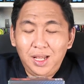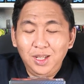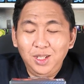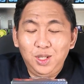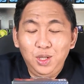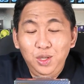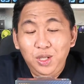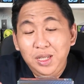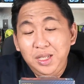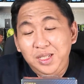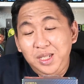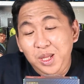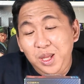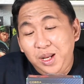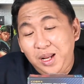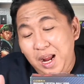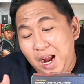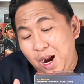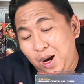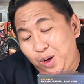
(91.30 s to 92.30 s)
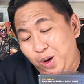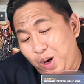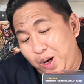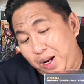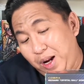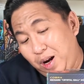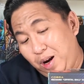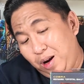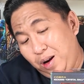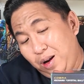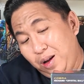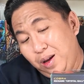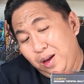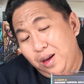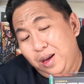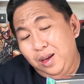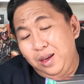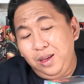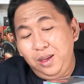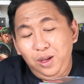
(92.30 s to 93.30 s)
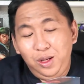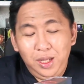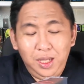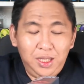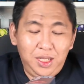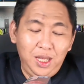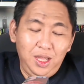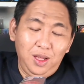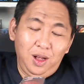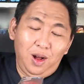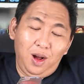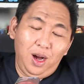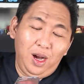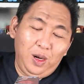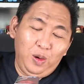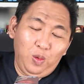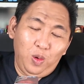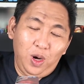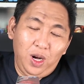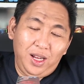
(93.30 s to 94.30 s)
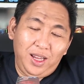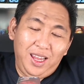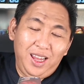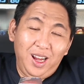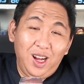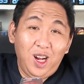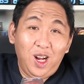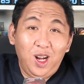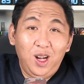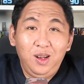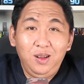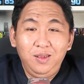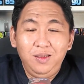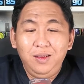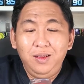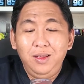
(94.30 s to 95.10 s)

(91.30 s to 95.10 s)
So you can see the character here. You can see the artwork here.